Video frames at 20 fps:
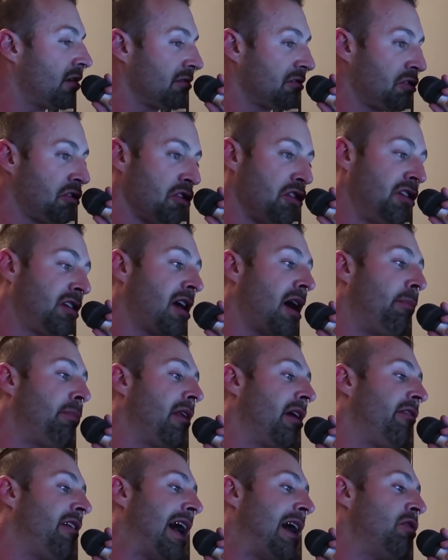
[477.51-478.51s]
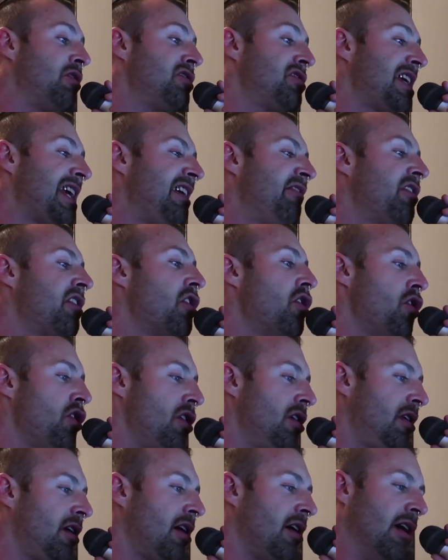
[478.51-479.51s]
a good couple of hours even
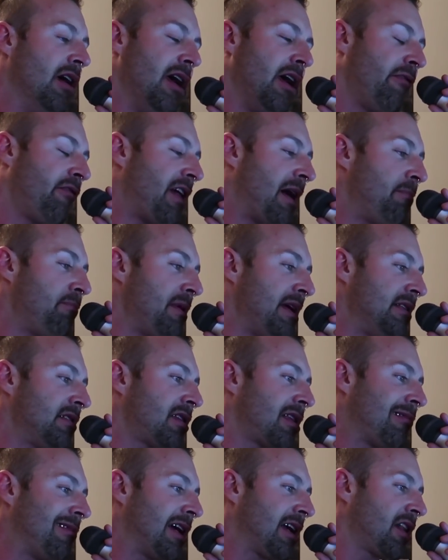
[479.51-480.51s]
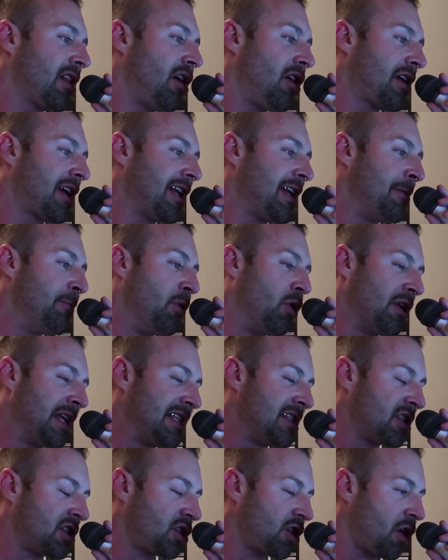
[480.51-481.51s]
earlier. If that means three o'clock in the
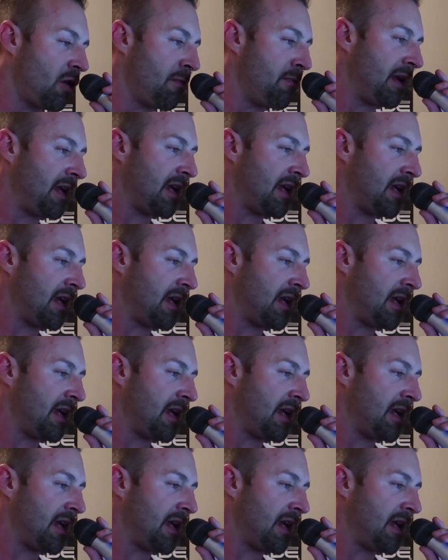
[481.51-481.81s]
morning, so